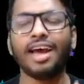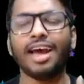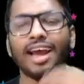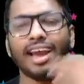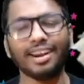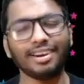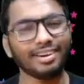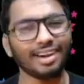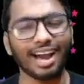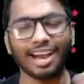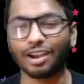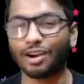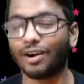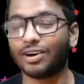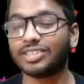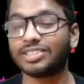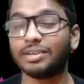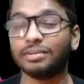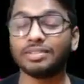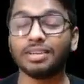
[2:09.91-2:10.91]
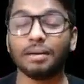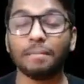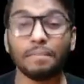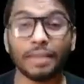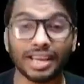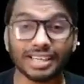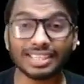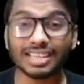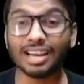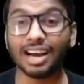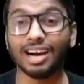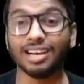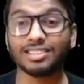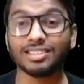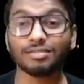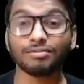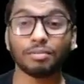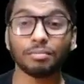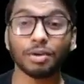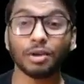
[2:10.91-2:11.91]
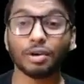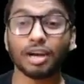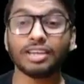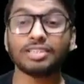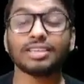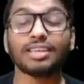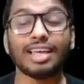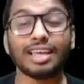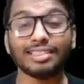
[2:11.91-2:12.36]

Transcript: And I got such amazing answers from you guys.